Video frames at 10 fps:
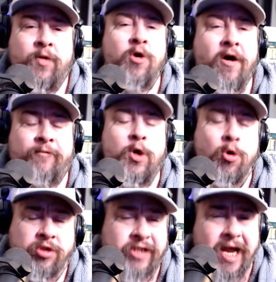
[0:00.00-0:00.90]
you
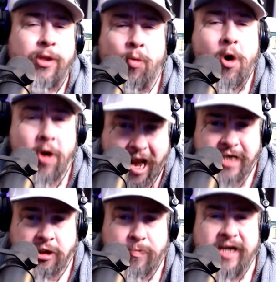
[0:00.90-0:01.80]
say the word hate
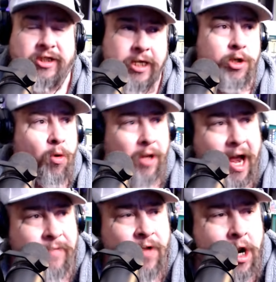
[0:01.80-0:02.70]
speech in your
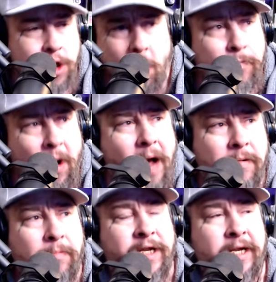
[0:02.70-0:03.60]
life, you're
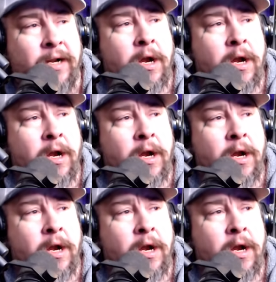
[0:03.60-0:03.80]
probably